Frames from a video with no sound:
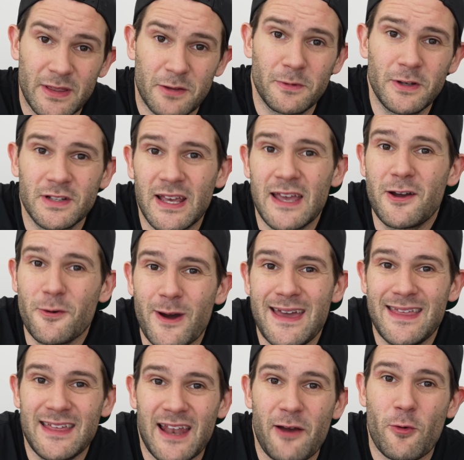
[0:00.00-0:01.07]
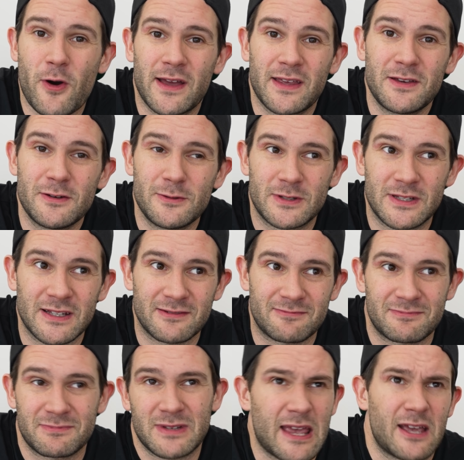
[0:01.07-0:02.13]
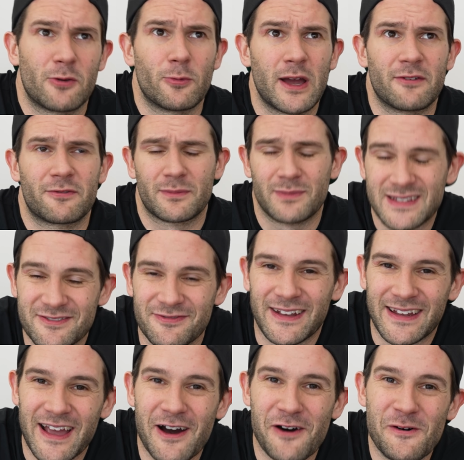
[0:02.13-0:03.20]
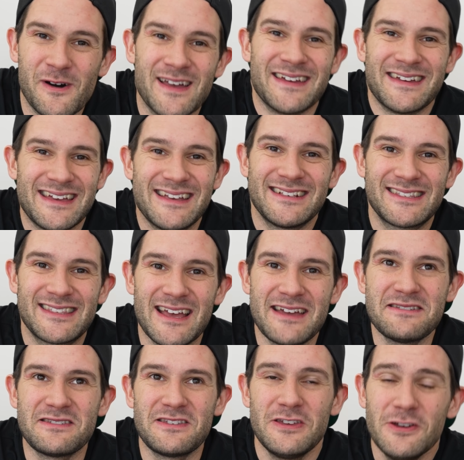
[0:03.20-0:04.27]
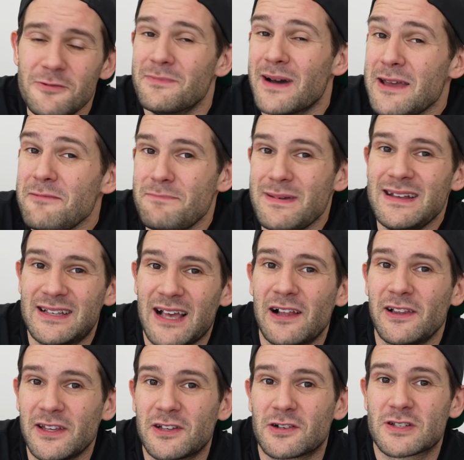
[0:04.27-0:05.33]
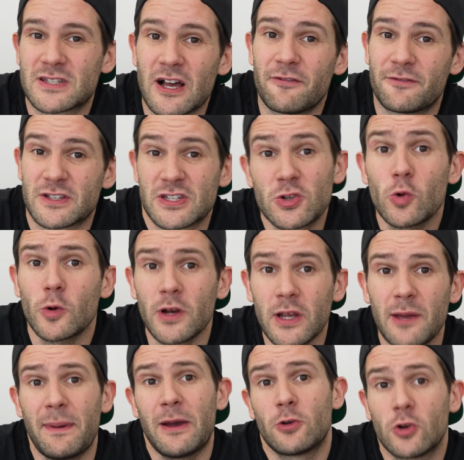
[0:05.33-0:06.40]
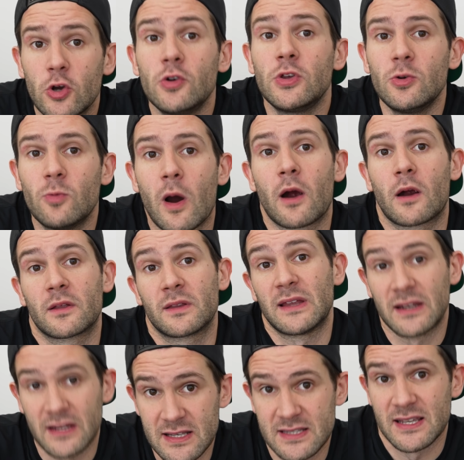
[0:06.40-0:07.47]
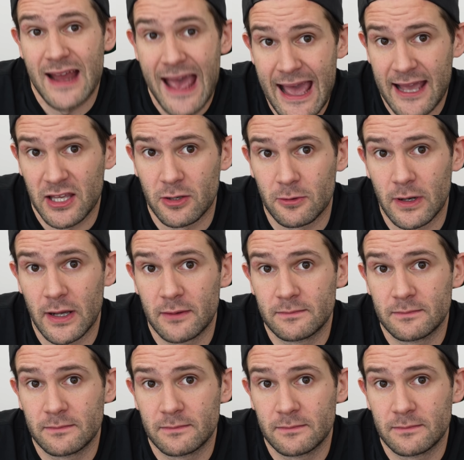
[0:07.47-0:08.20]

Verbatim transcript: But the real takeaway that I want you to take away from this video is that you might be telling yourself a story about who you are that isn't accurate.